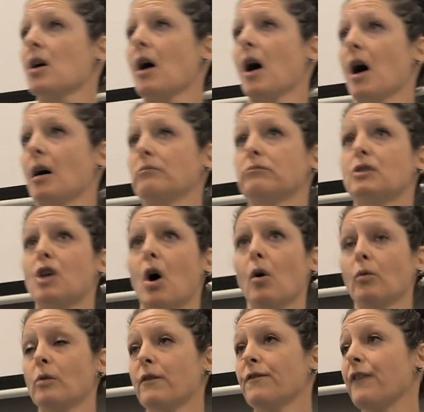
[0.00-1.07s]
Uh,
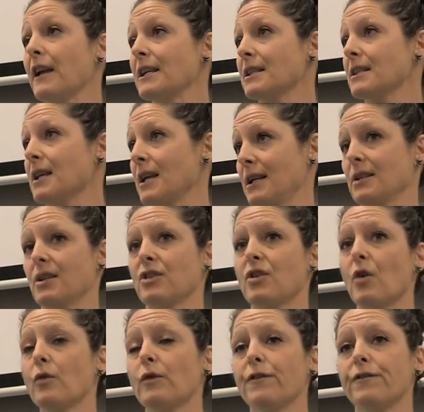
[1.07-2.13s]
don't face it.
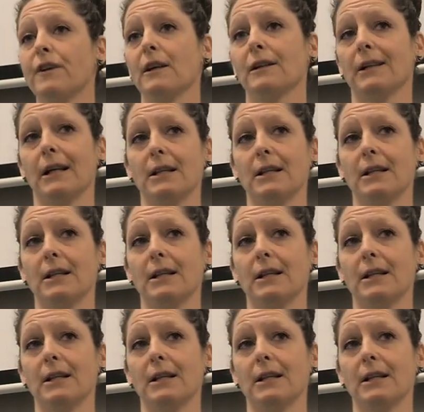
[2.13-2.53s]
Don't feel